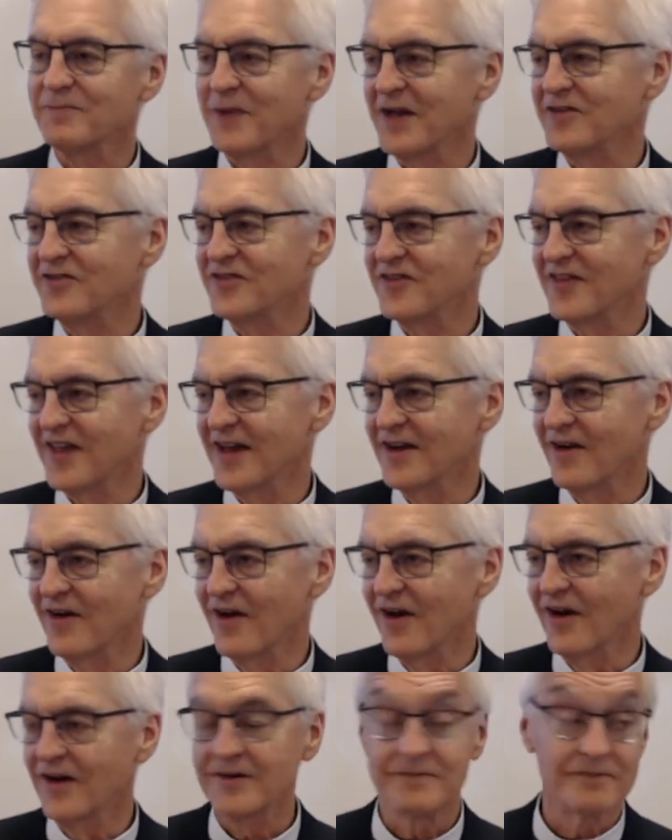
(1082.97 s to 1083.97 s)
page they
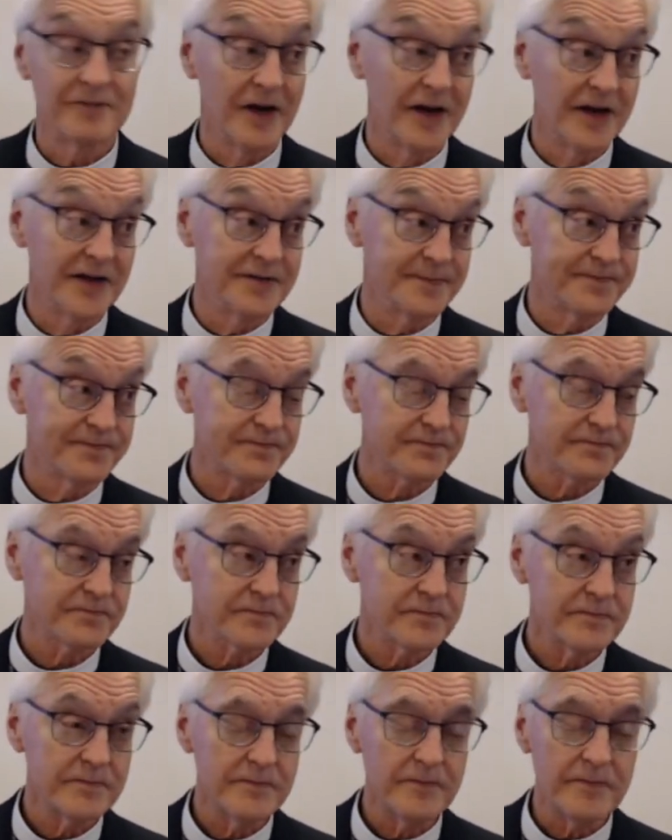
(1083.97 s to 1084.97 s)
are, right?
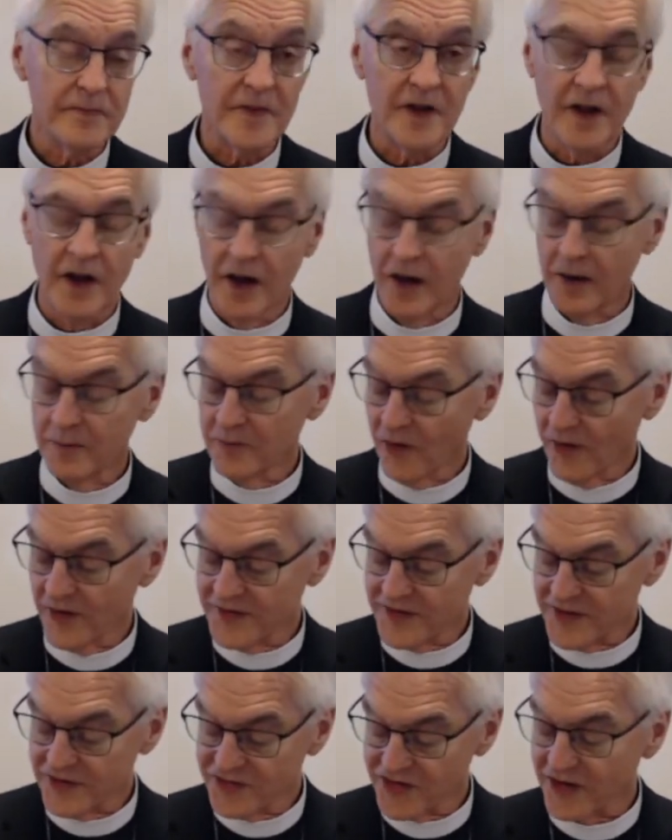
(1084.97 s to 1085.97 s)
Um,
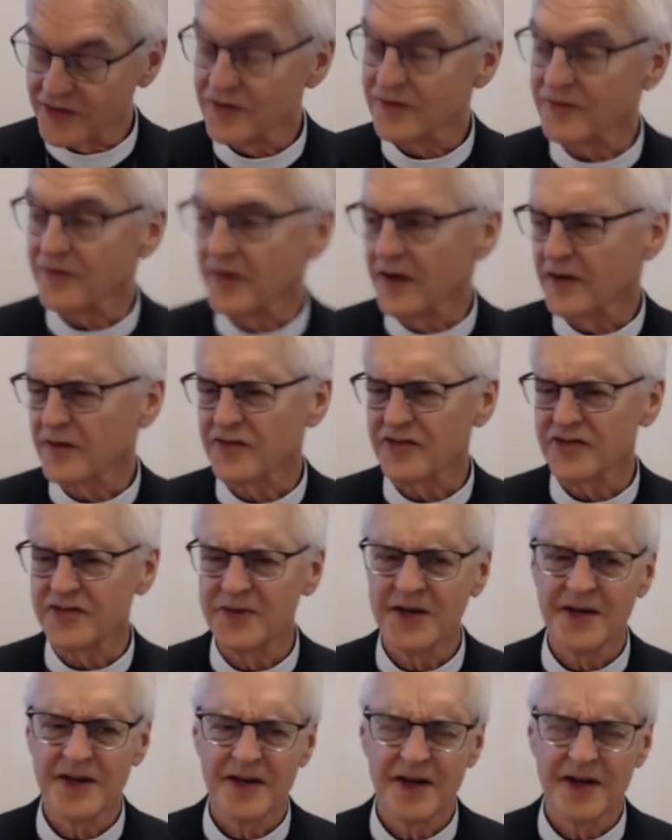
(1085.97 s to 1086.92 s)
on these other things.